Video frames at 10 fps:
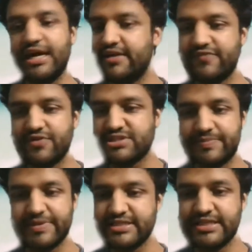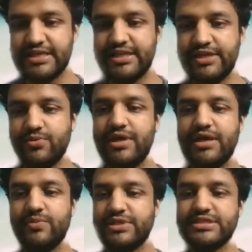and of course a PhD in
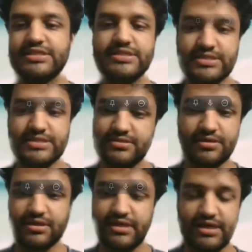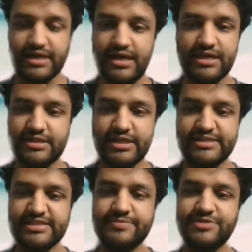UK, which is
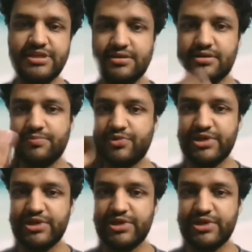another exception.